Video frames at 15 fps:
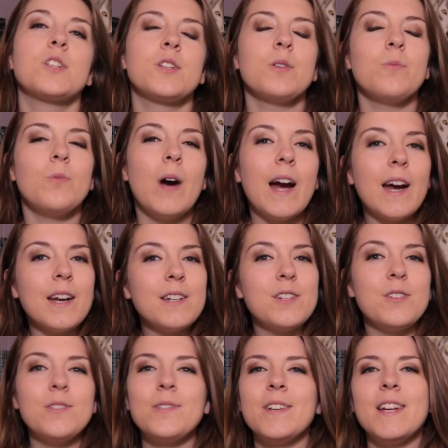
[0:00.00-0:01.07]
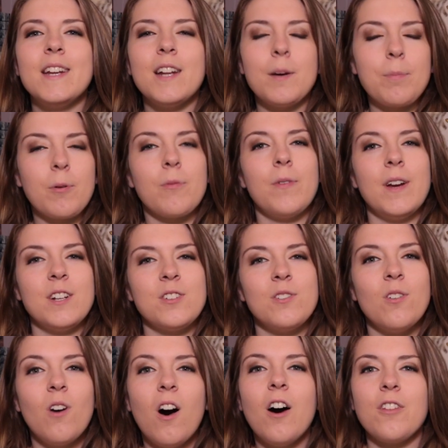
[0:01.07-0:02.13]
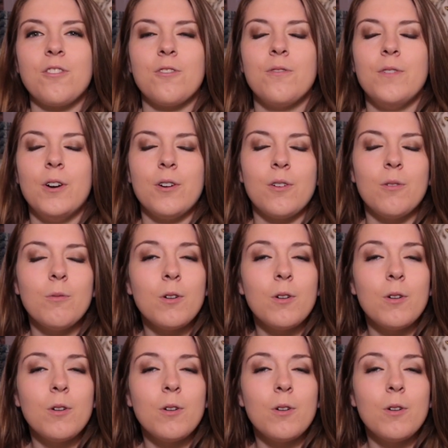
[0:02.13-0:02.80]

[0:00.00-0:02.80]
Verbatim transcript: So why do you need a professional author photo?